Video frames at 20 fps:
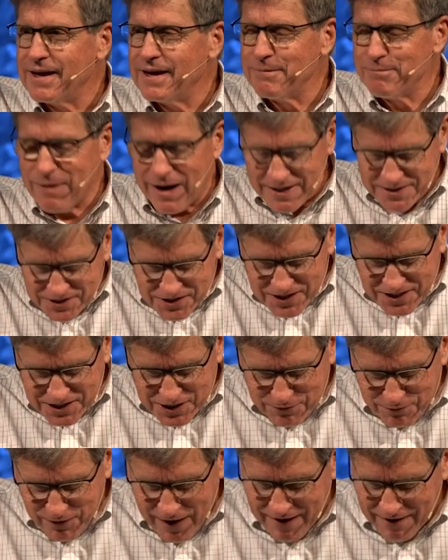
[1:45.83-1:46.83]
In my
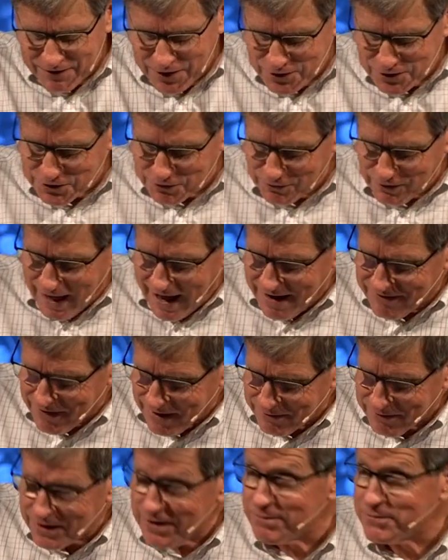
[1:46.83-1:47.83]
65 years of life,
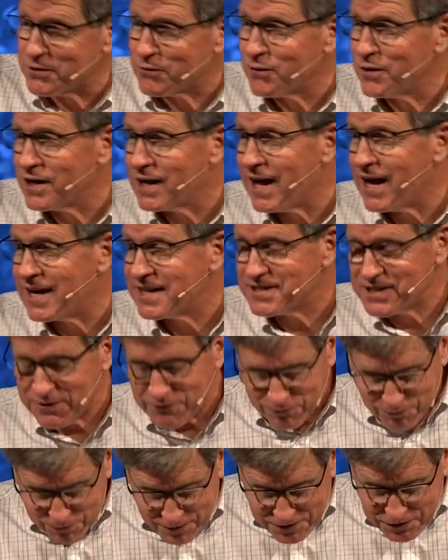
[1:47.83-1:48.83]
I've come to realize
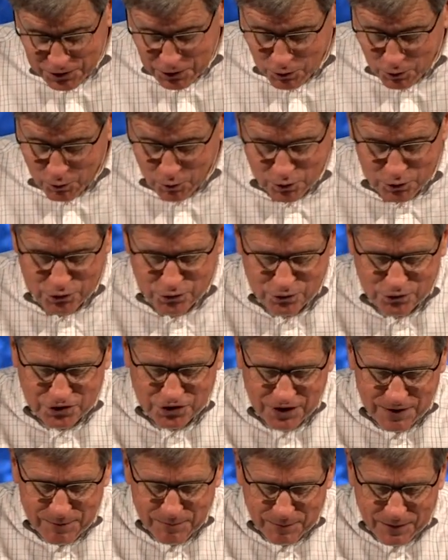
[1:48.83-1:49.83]
that physical
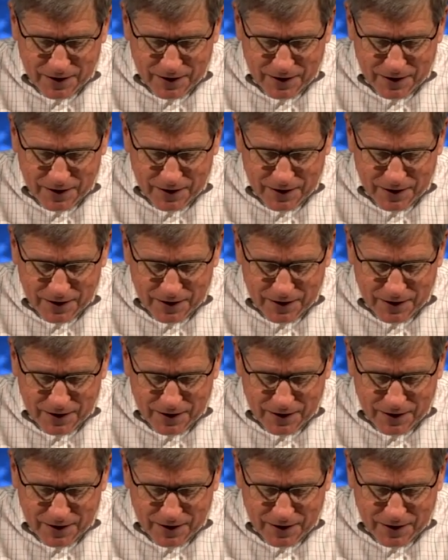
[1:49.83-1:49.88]
wounds